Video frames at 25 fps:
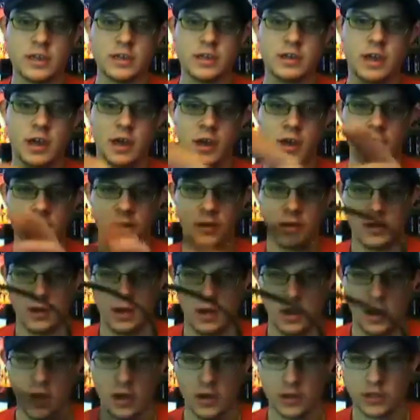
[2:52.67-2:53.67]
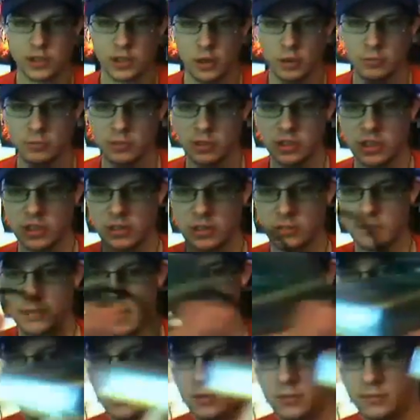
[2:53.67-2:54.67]
need a sewing machine
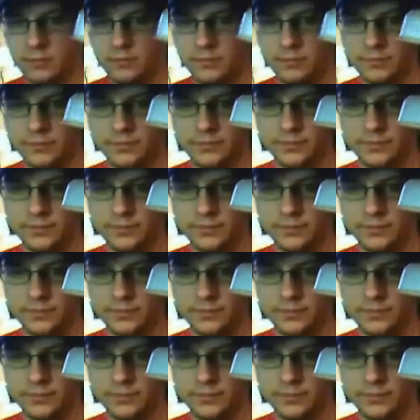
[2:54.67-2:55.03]
pedal,